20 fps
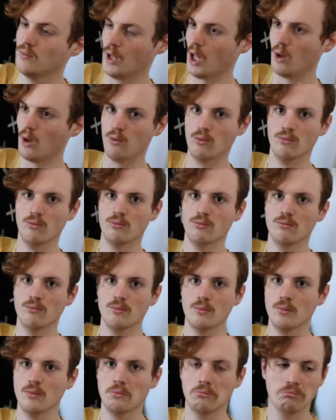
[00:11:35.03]
Oh,
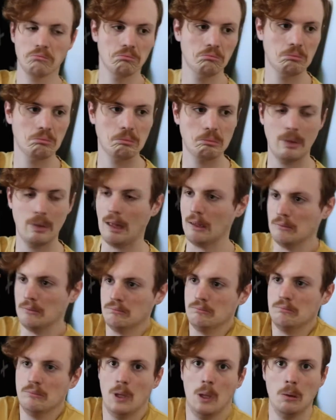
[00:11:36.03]
I
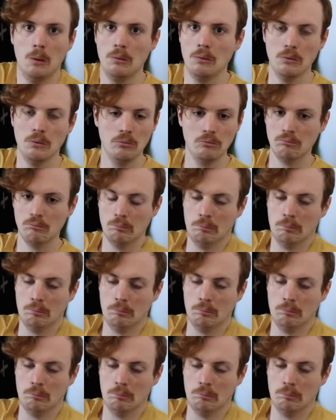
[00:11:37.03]
don't know.